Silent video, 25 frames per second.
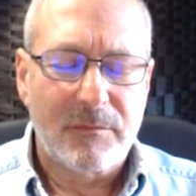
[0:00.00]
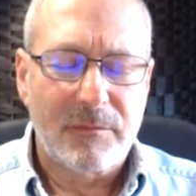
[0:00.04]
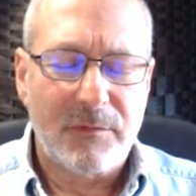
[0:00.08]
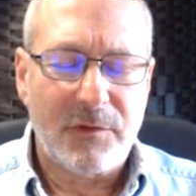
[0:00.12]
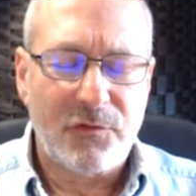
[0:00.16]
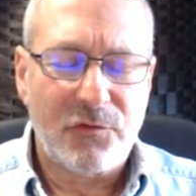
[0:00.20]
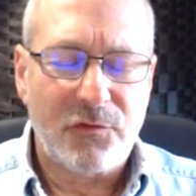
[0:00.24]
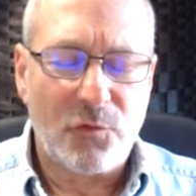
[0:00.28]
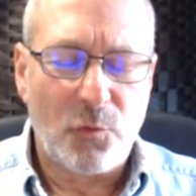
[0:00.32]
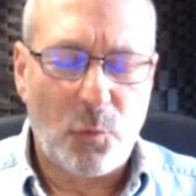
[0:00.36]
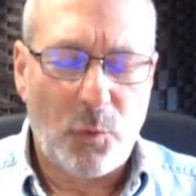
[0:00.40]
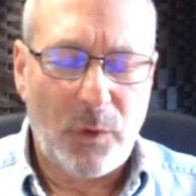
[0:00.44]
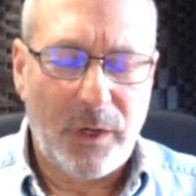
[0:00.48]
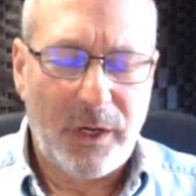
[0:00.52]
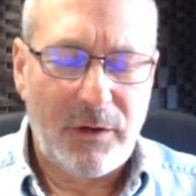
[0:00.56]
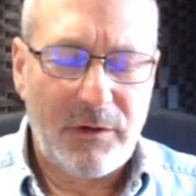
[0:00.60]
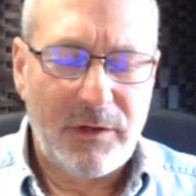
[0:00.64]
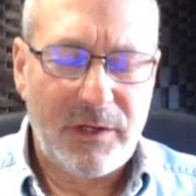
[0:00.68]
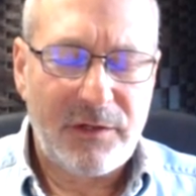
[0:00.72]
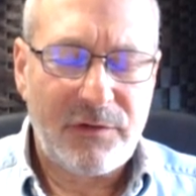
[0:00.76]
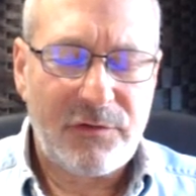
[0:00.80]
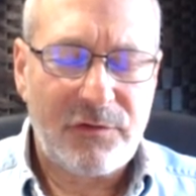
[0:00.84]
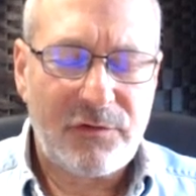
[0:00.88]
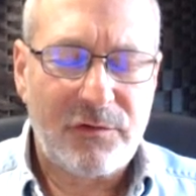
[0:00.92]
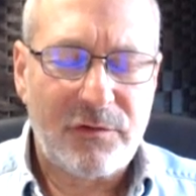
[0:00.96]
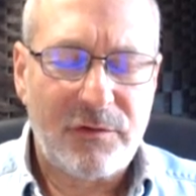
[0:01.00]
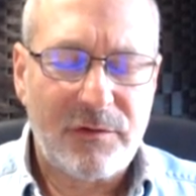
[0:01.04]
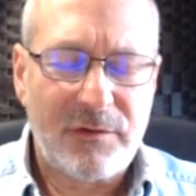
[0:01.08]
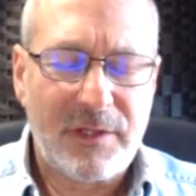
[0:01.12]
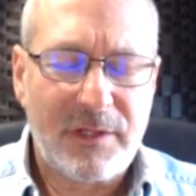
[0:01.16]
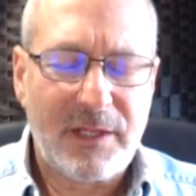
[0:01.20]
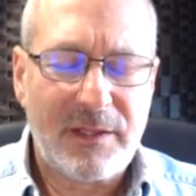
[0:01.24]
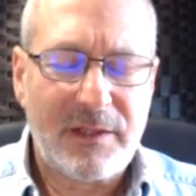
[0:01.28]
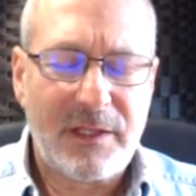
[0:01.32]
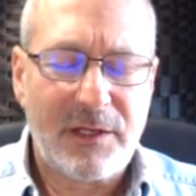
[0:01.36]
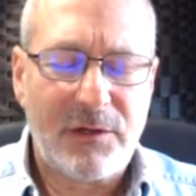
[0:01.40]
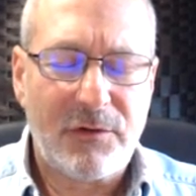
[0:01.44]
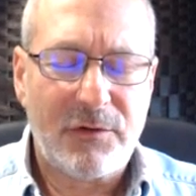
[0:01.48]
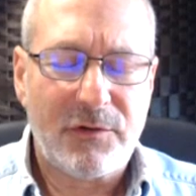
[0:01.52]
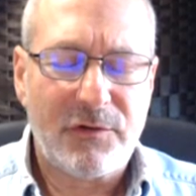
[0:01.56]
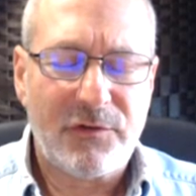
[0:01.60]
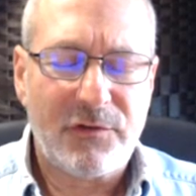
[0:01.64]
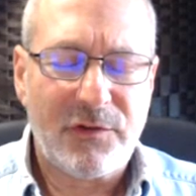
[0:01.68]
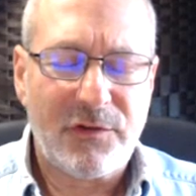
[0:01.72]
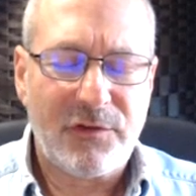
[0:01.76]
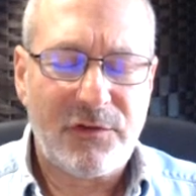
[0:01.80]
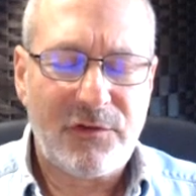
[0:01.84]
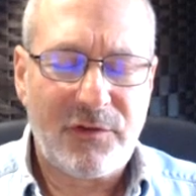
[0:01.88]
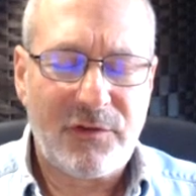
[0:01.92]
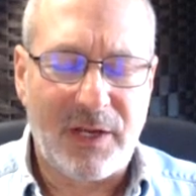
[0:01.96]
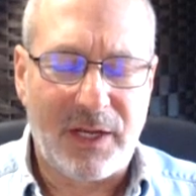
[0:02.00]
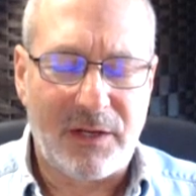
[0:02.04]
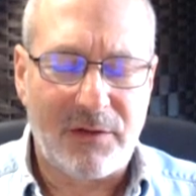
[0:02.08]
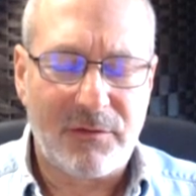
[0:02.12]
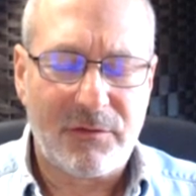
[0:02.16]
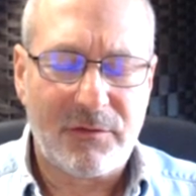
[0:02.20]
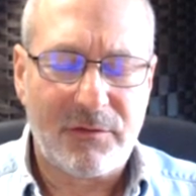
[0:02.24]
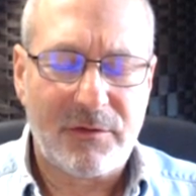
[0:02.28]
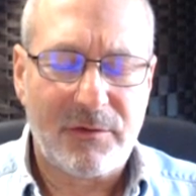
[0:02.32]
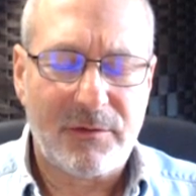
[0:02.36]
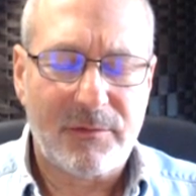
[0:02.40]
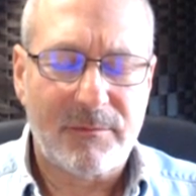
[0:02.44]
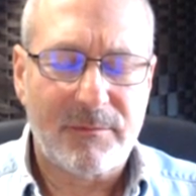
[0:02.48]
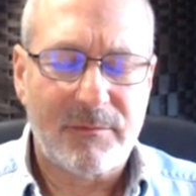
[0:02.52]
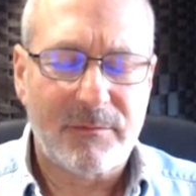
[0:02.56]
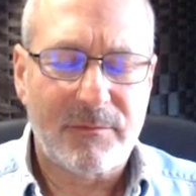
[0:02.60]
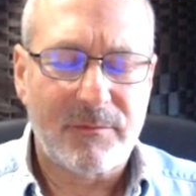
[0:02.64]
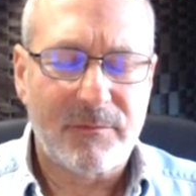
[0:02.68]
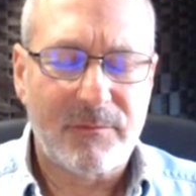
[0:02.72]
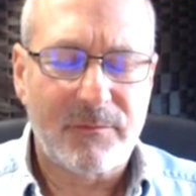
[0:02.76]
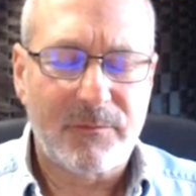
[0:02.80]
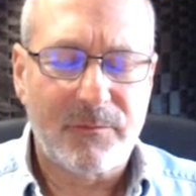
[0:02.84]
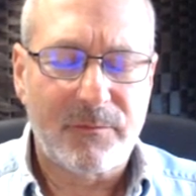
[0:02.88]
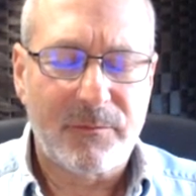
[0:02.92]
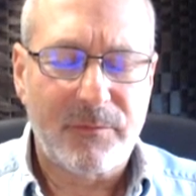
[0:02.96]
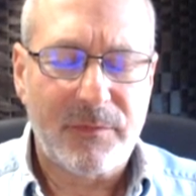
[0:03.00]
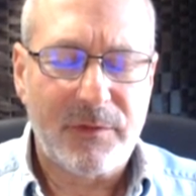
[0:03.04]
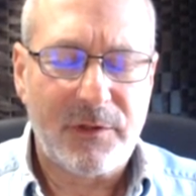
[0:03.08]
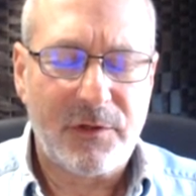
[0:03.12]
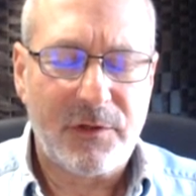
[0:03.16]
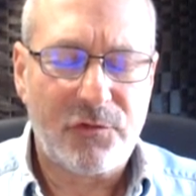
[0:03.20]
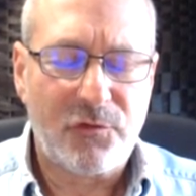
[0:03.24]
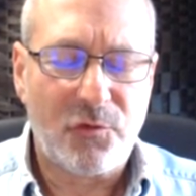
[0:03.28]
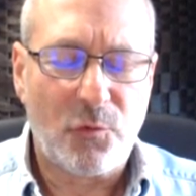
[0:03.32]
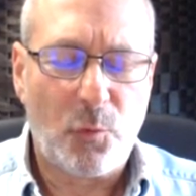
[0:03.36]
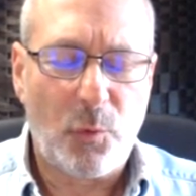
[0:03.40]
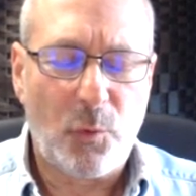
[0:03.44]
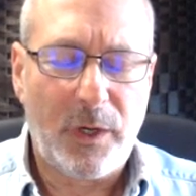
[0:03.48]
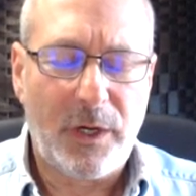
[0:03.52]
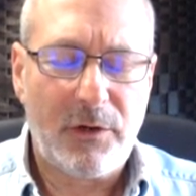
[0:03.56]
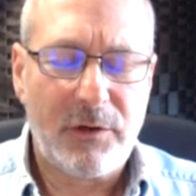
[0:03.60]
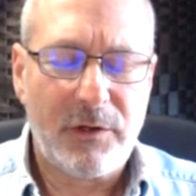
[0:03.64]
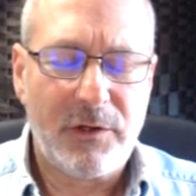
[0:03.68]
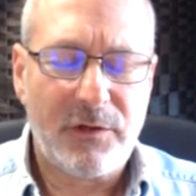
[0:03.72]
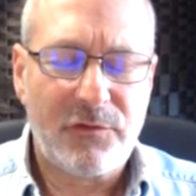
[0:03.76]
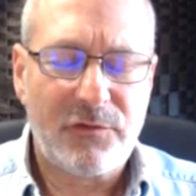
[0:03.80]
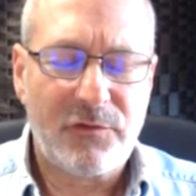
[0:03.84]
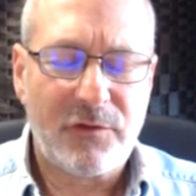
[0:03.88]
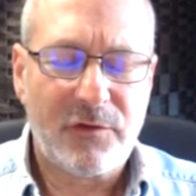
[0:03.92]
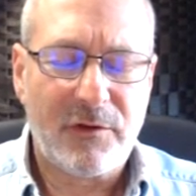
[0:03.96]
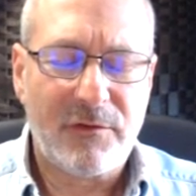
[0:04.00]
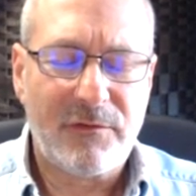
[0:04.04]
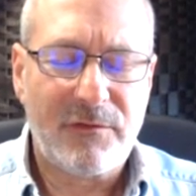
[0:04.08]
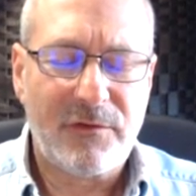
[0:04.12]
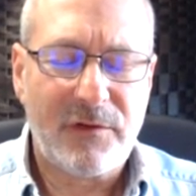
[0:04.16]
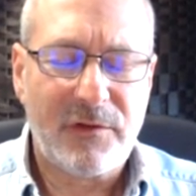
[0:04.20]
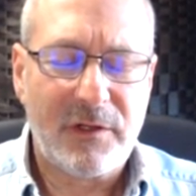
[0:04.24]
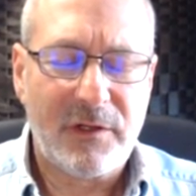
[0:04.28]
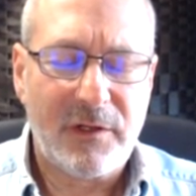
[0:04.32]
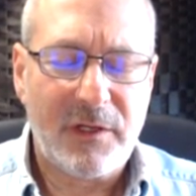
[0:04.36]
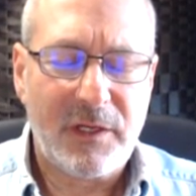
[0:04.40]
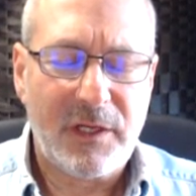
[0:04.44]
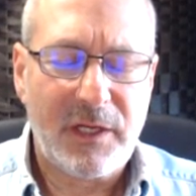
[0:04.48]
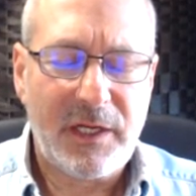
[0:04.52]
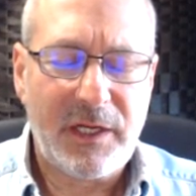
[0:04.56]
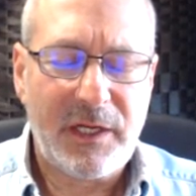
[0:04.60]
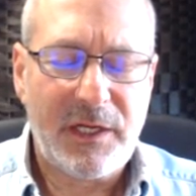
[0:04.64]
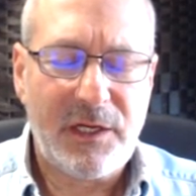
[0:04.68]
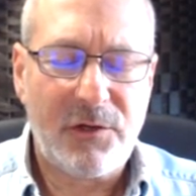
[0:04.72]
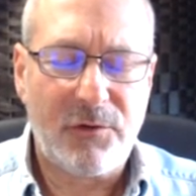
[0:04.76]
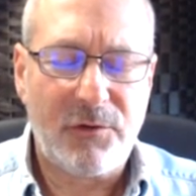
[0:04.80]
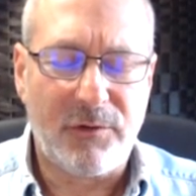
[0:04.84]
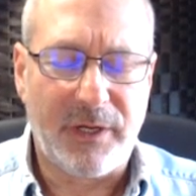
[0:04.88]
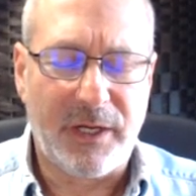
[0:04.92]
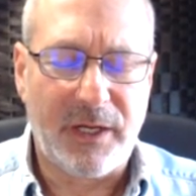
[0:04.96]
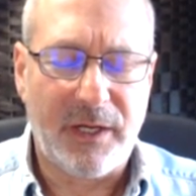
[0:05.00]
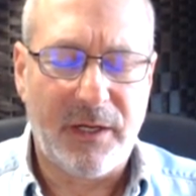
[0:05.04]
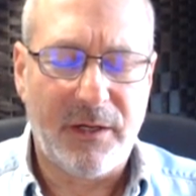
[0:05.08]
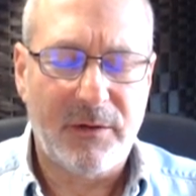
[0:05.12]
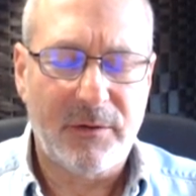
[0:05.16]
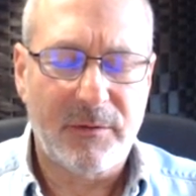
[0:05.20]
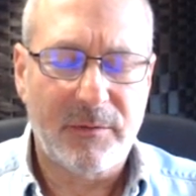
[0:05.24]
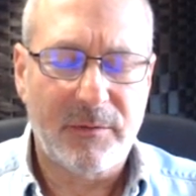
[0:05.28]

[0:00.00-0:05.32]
There's awareness that there is a sound. There's awareness of hearing.